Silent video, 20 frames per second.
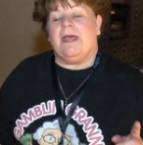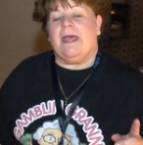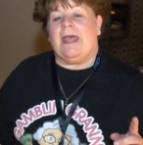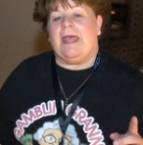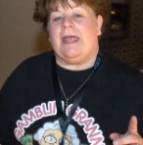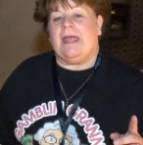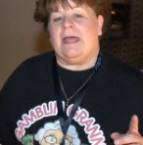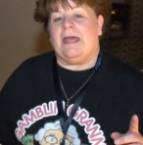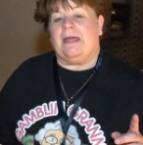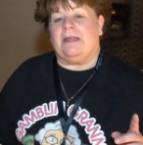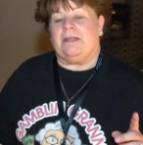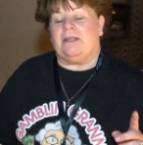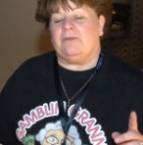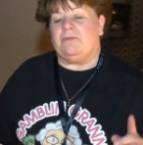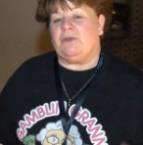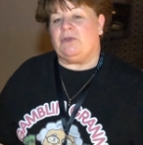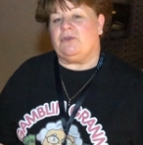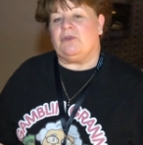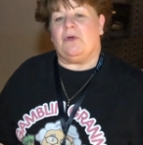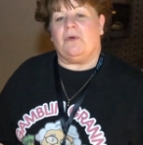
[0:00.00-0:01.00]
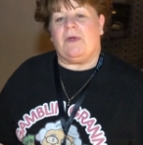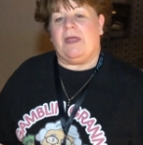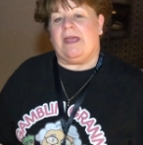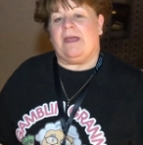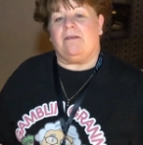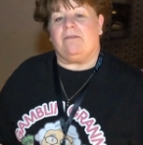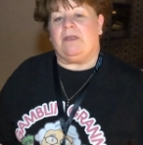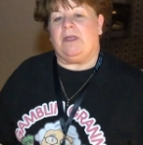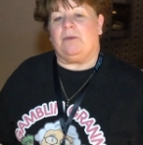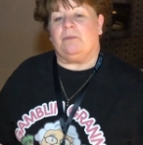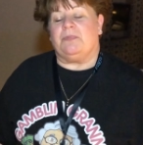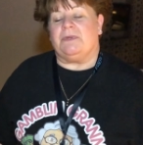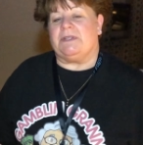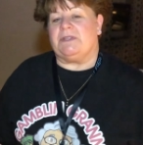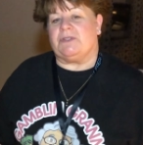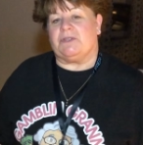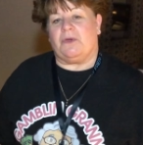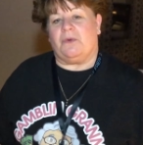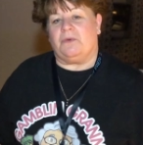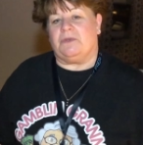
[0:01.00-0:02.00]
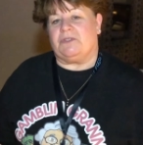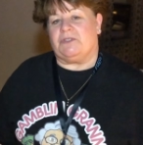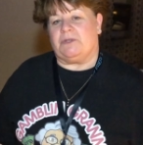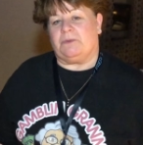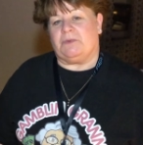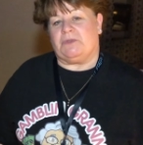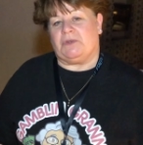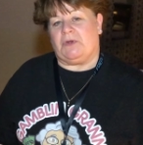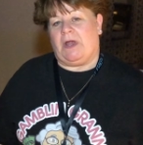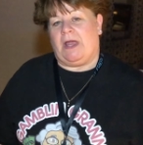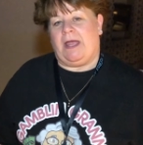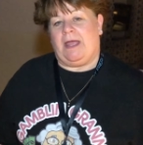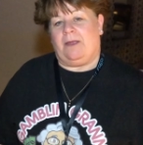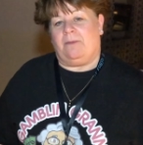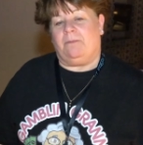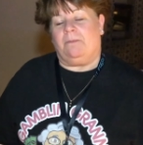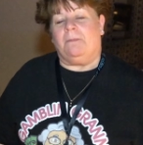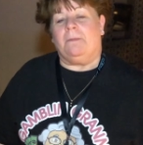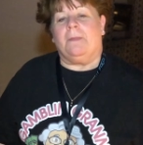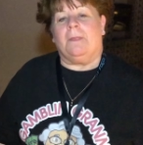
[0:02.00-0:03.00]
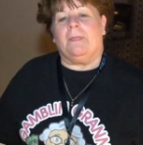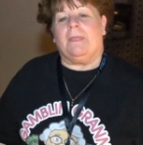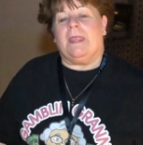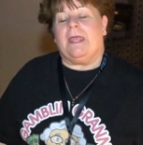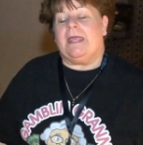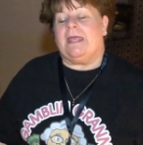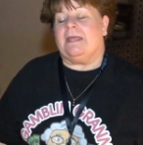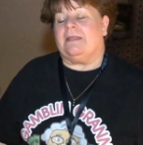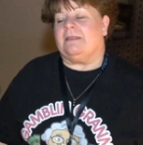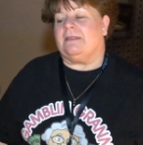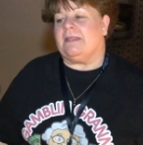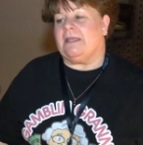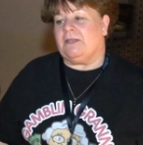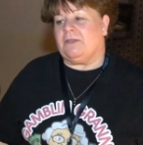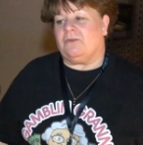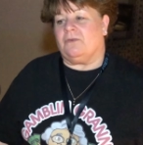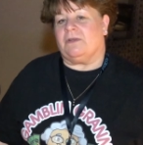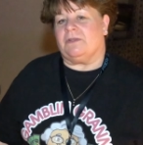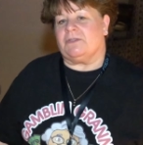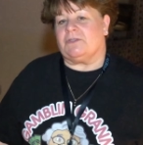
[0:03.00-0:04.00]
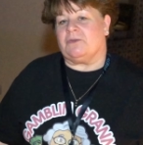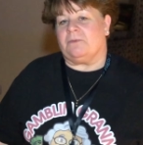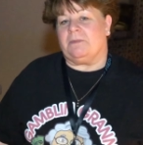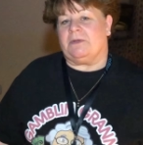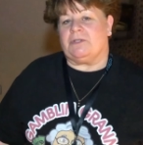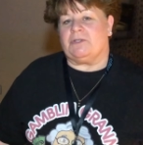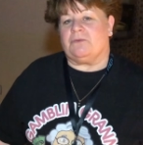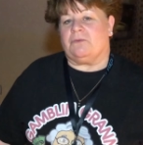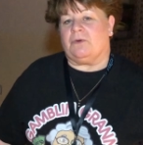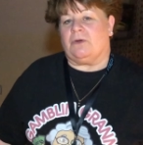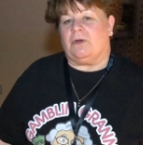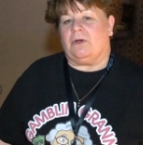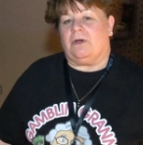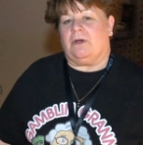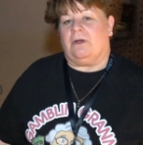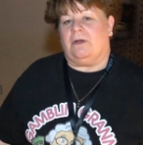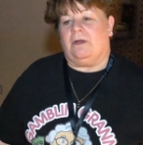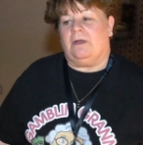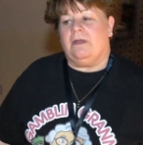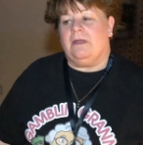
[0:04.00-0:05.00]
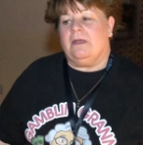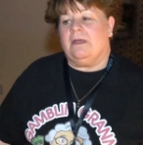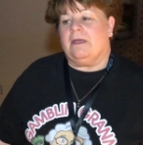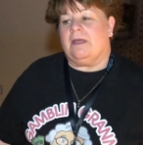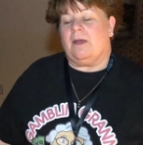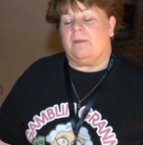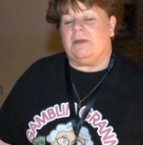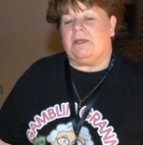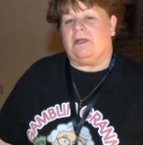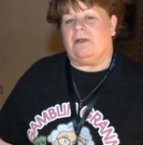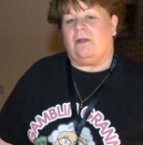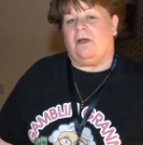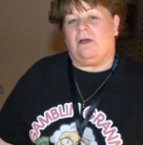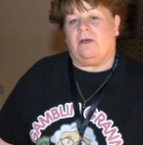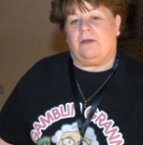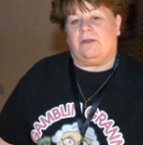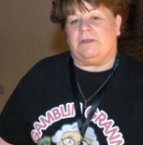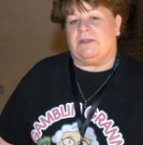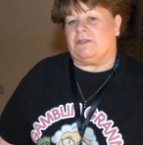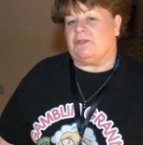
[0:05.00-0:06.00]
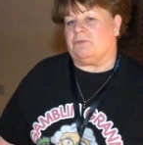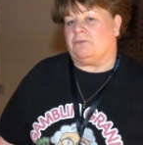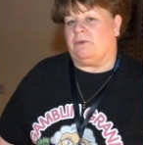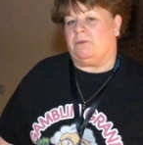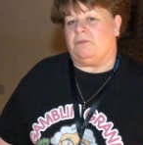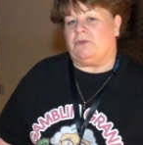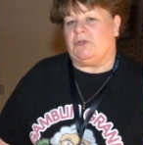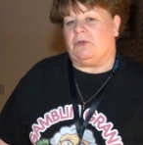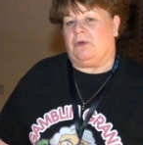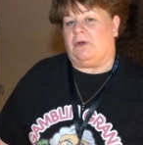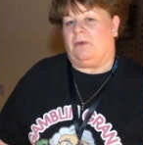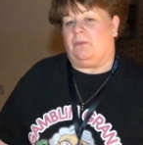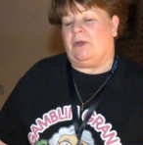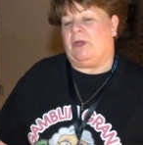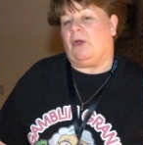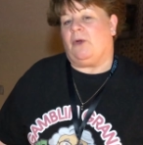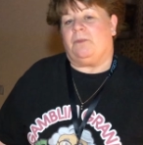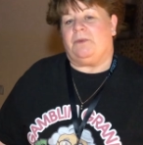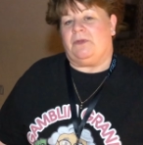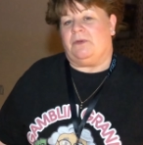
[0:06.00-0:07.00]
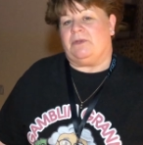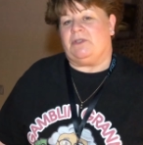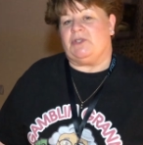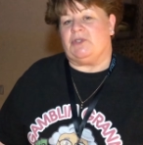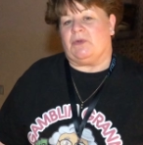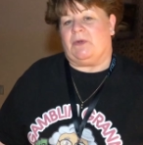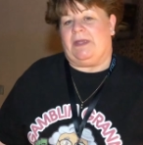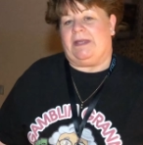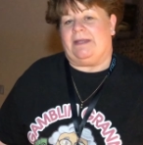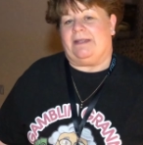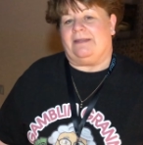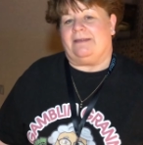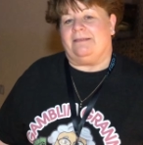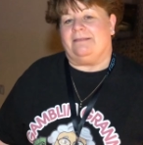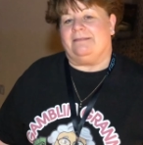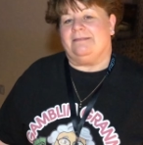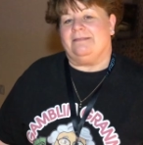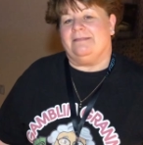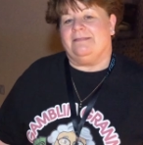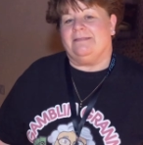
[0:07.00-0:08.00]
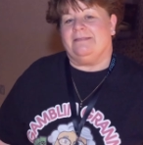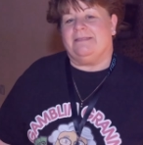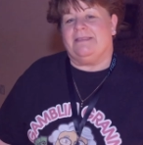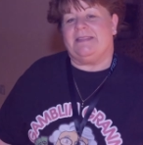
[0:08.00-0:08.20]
And if you don't have him, please go and subscribe. And thank you all so much for coming along on this room tour. We hope you enjoyed it.